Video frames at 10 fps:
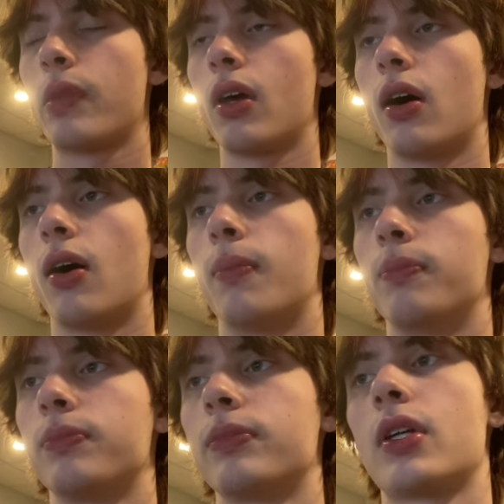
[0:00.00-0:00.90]

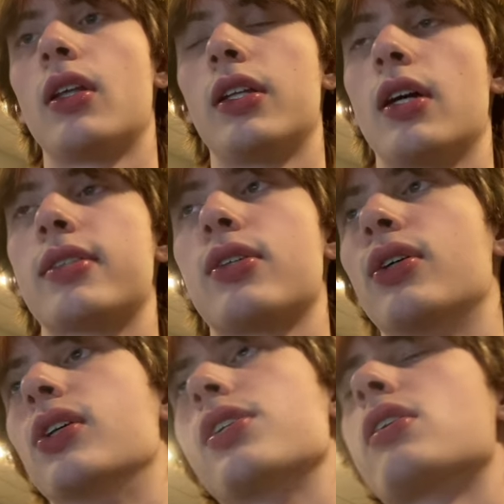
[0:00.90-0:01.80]
killing
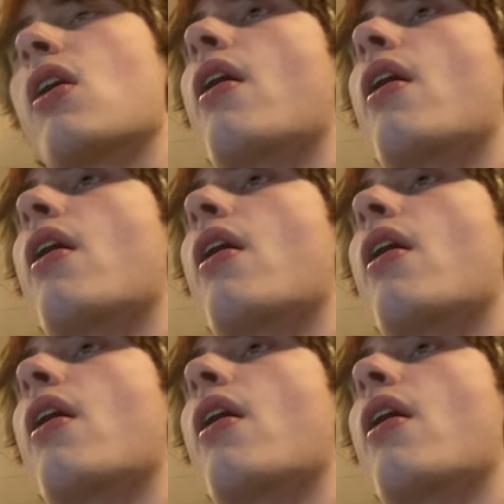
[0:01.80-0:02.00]
Duskulls,